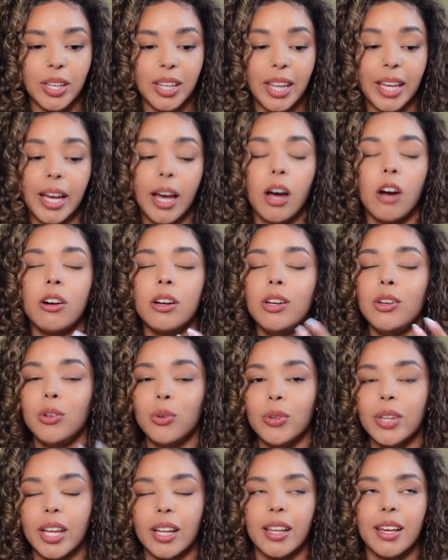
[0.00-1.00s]
like I already
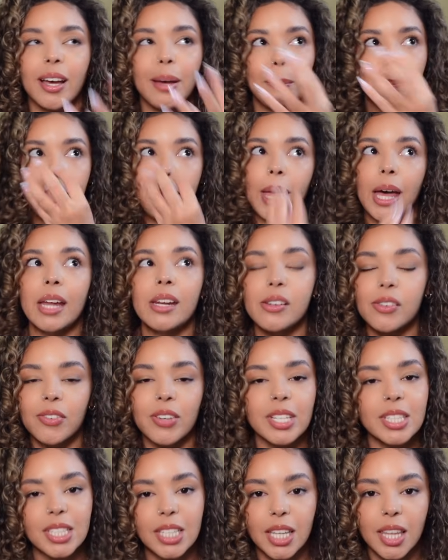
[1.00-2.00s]
knew that, like I
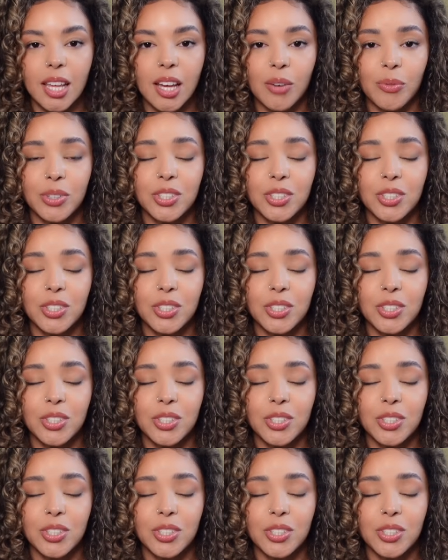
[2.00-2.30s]
manifested that,